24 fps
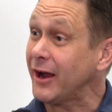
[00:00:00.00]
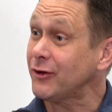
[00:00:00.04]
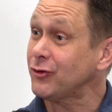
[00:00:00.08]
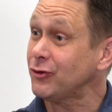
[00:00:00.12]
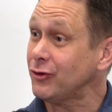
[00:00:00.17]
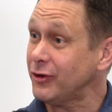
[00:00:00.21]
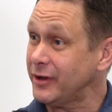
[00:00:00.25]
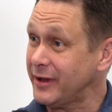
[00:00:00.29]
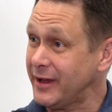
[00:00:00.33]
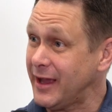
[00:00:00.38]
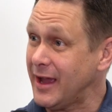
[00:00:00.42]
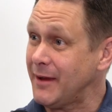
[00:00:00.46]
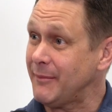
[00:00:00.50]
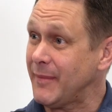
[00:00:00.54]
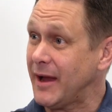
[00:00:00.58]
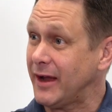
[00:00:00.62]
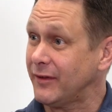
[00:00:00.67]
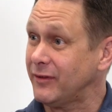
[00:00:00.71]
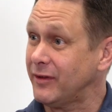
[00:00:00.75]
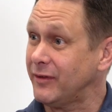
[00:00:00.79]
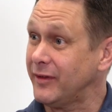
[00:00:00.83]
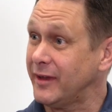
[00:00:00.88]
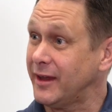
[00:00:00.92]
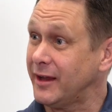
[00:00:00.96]
actually came
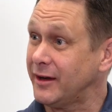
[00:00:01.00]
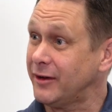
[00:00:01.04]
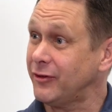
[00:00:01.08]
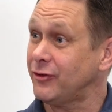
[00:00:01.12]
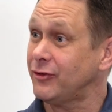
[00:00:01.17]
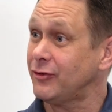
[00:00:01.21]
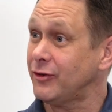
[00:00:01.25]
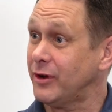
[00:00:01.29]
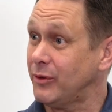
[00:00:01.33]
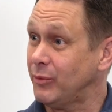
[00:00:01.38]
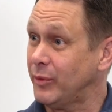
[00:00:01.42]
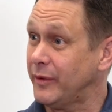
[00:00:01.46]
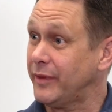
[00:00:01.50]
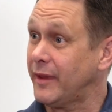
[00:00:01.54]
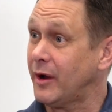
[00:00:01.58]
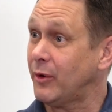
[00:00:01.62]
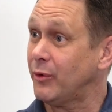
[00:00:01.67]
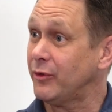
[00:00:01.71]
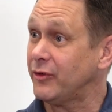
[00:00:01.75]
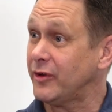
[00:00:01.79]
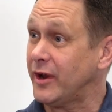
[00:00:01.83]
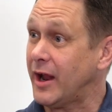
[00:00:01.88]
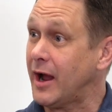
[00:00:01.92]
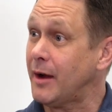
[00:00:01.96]
back to the industry when there
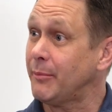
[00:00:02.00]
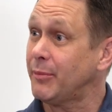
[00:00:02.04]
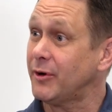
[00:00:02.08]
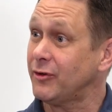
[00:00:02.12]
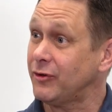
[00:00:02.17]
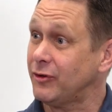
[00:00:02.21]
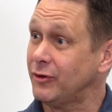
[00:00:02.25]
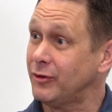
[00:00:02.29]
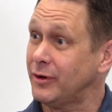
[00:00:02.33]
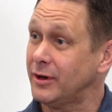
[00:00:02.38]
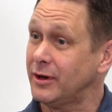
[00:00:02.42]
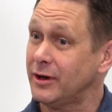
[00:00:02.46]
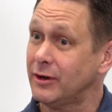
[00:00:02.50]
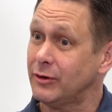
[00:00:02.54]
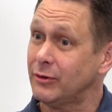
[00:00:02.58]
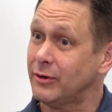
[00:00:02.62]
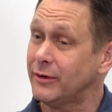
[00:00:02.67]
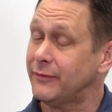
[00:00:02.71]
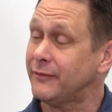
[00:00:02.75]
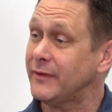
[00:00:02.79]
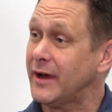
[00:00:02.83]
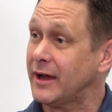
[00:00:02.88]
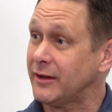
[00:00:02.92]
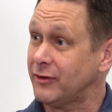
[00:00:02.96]
was an opportunity to
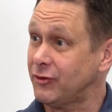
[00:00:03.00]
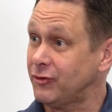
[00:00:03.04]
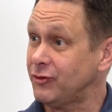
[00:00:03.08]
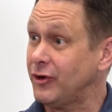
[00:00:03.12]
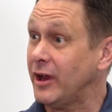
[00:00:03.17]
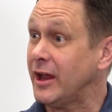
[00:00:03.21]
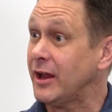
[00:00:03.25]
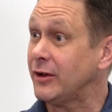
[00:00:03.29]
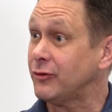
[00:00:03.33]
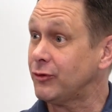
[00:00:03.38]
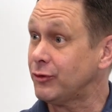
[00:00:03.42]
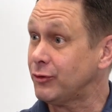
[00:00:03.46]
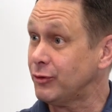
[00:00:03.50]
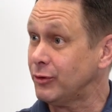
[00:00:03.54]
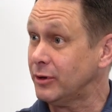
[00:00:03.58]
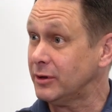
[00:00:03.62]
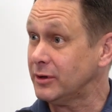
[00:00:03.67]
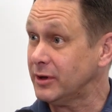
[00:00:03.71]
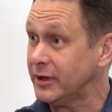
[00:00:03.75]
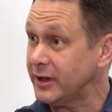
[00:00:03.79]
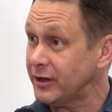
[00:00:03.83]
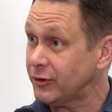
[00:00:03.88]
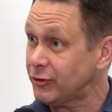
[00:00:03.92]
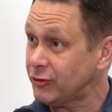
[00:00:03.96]
affect change through
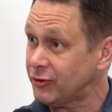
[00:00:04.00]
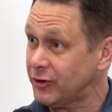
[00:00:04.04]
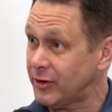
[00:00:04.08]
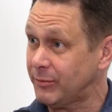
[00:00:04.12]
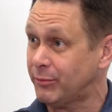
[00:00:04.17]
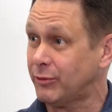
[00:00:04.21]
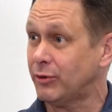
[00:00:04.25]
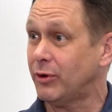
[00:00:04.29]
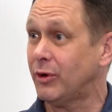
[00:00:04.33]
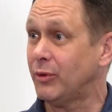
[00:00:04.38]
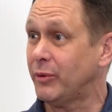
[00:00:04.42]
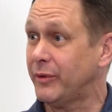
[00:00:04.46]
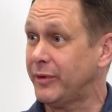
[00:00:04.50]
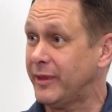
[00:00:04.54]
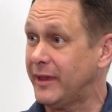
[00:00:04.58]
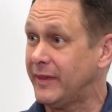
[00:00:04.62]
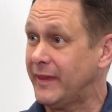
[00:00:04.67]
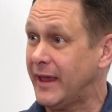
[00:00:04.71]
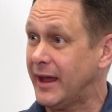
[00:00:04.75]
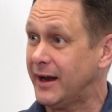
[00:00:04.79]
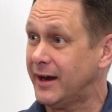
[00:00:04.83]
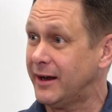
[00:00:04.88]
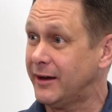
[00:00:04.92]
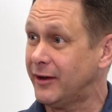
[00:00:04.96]
a leadership role
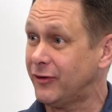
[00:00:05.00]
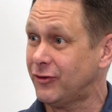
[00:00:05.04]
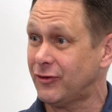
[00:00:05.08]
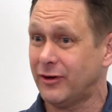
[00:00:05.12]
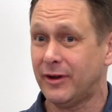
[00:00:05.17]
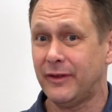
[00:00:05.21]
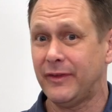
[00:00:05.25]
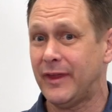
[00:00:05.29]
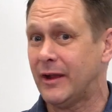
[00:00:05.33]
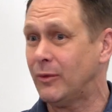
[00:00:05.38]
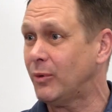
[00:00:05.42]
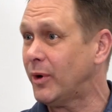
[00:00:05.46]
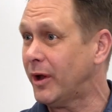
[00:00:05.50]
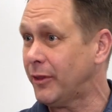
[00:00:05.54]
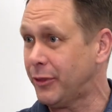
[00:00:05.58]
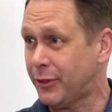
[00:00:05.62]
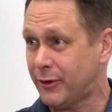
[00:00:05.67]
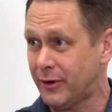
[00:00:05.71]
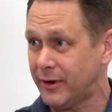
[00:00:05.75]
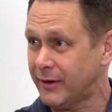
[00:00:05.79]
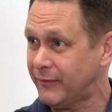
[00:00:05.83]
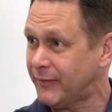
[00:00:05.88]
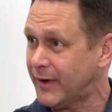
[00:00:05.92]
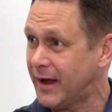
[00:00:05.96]
within that industry. And then
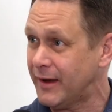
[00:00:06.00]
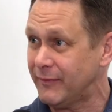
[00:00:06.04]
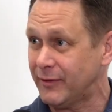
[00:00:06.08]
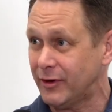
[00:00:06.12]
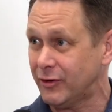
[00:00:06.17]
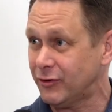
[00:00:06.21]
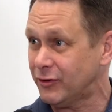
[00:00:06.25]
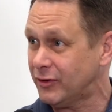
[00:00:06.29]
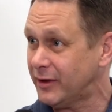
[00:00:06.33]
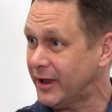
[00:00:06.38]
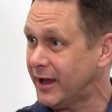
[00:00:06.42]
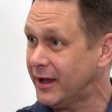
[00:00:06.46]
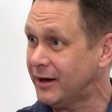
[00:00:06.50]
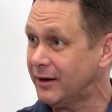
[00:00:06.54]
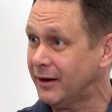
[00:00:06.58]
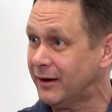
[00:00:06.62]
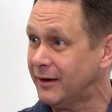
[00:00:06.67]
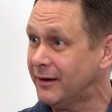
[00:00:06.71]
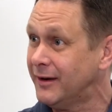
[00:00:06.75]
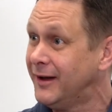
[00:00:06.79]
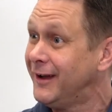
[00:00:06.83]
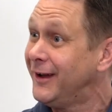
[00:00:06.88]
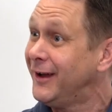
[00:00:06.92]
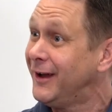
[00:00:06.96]
35 years
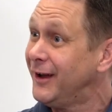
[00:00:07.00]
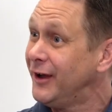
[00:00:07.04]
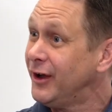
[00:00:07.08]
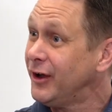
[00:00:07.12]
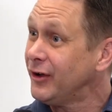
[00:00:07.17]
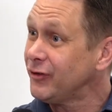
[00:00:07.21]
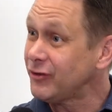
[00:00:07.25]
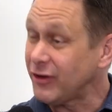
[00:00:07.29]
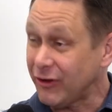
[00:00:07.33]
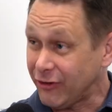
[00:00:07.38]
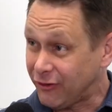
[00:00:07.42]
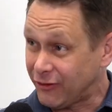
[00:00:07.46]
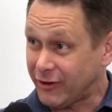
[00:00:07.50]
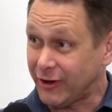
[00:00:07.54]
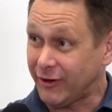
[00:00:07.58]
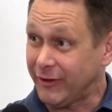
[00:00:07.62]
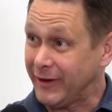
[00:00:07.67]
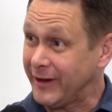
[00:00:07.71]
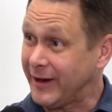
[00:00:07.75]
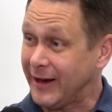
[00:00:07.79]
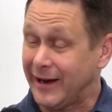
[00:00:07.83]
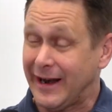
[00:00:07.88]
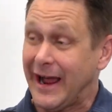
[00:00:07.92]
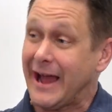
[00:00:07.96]
later, she's
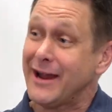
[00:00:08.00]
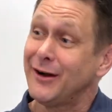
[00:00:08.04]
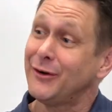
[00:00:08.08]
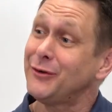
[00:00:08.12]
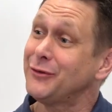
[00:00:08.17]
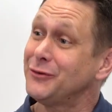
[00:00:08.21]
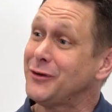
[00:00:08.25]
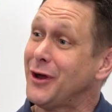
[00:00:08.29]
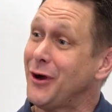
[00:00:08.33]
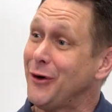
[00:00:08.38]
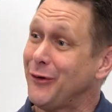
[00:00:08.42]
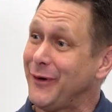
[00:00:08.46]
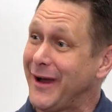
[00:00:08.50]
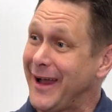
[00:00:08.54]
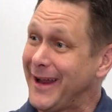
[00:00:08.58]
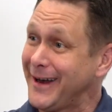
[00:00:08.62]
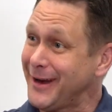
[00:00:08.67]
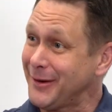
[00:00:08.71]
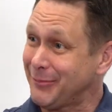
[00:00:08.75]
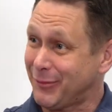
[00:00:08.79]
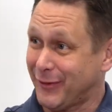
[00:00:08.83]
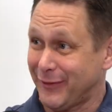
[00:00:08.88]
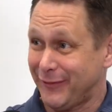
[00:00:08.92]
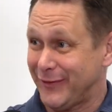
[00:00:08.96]
still in it. I don't know
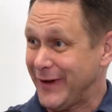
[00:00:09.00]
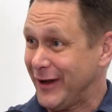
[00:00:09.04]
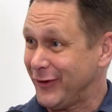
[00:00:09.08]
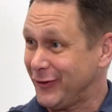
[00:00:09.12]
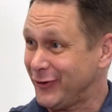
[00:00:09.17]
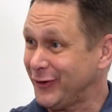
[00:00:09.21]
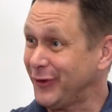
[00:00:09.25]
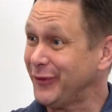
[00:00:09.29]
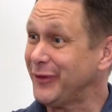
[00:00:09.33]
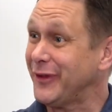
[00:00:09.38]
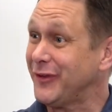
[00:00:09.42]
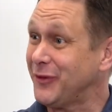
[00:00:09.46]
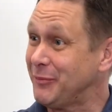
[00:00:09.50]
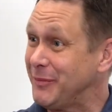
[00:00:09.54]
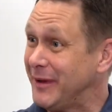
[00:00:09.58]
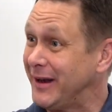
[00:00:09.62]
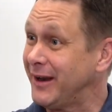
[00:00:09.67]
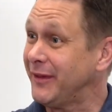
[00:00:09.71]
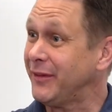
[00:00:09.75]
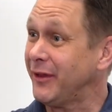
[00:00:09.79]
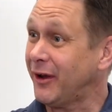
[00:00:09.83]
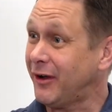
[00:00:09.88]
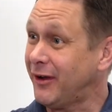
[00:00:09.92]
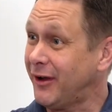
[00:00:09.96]
any professional that's
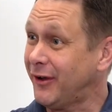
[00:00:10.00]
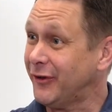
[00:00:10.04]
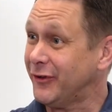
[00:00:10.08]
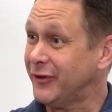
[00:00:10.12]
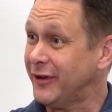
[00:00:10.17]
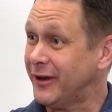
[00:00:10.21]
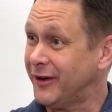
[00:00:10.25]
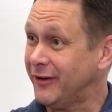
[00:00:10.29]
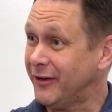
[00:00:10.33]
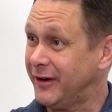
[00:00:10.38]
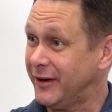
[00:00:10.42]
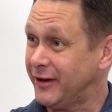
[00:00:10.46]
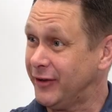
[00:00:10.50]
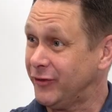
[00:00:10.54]
been in the call center